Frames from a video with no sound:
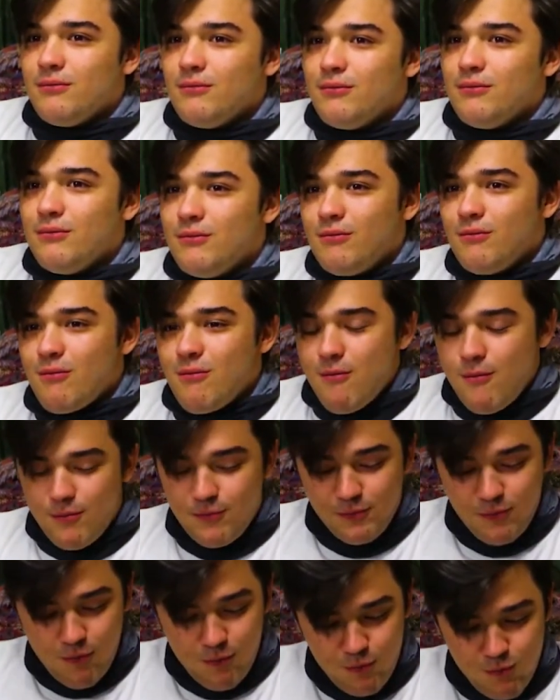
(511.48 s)
We didn't
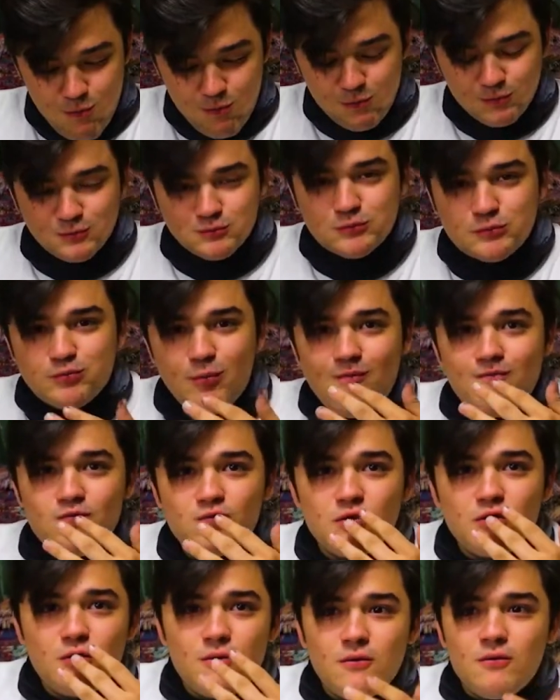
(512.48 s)
think about getting a trash
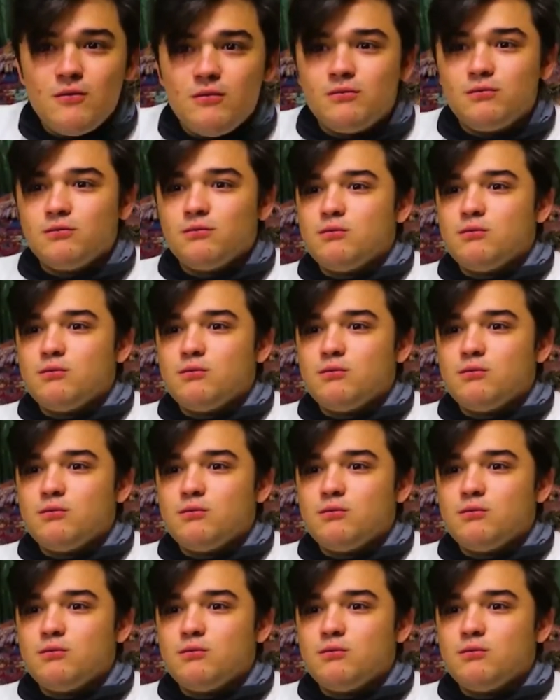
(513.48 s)
can, did we?